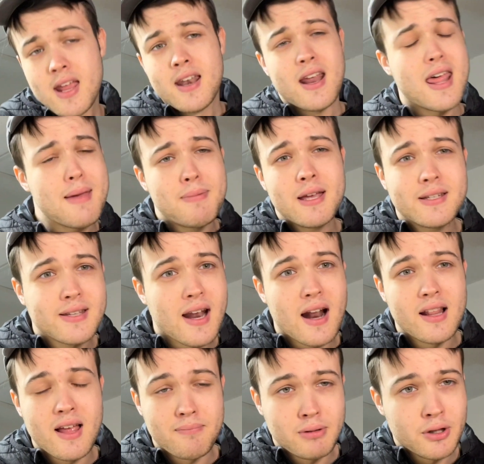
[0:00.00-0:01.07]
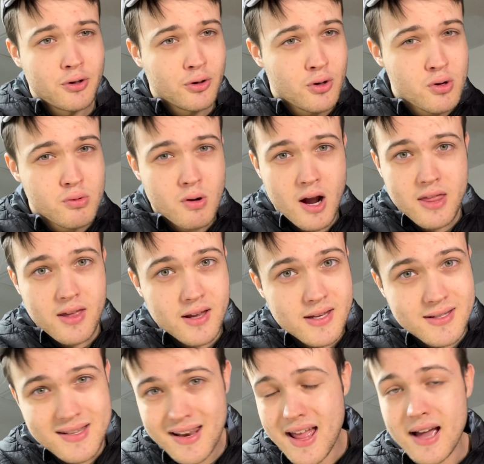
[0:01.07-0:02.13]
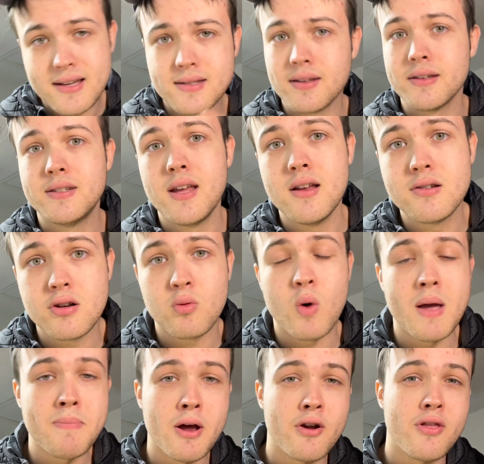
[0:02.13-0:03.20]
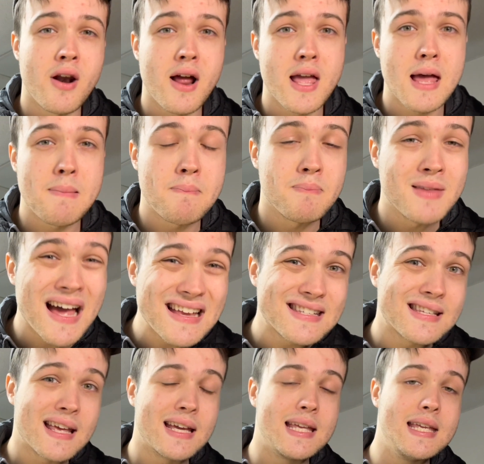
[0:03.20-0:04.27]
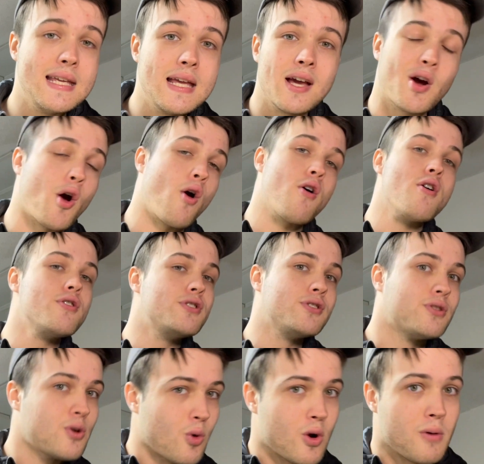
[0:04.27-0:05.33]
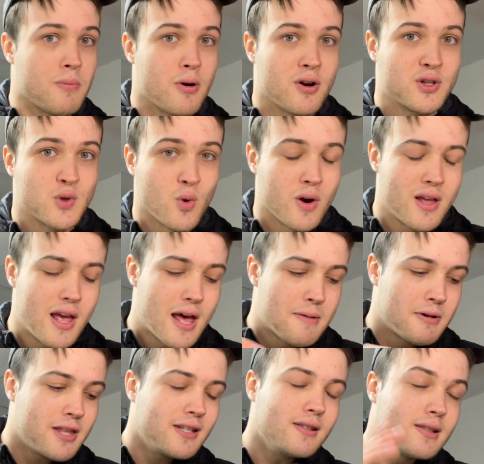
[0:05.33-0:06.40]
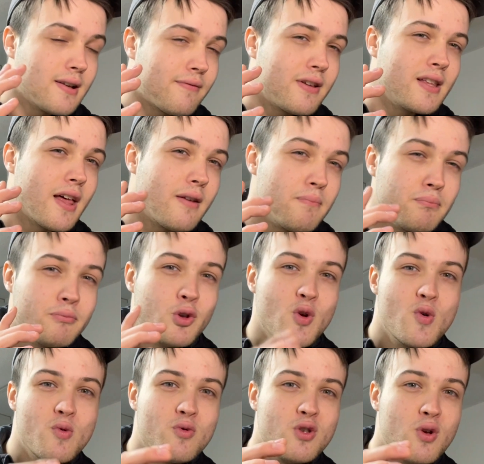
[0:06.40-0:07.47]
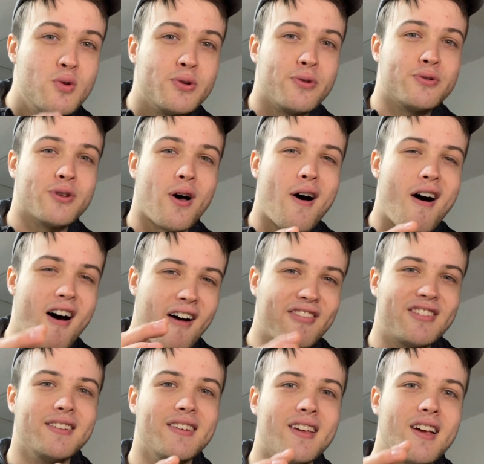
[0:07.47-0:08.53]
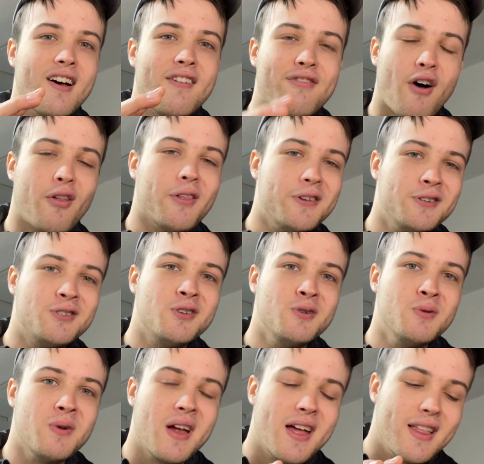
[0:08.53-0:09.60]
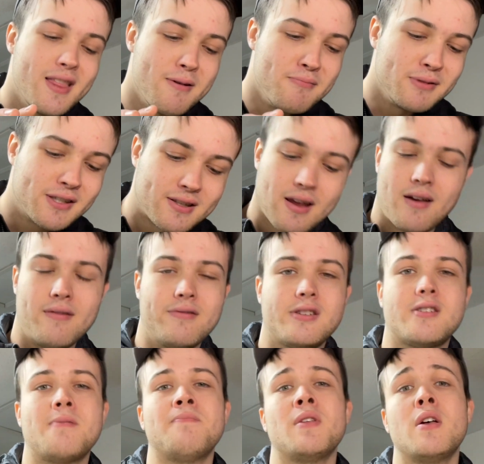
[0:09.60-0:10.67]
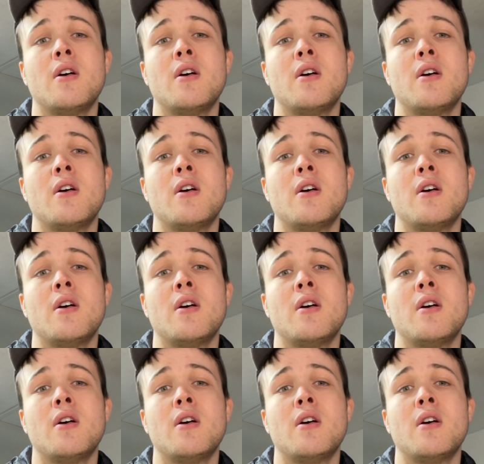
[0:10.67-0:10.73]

Now, that being said, I love Blender Guru. I think he's an excellent teacher, way better than I am. Not saying he encourages tutorial purgatory, but this is something that new users often fall into themselves.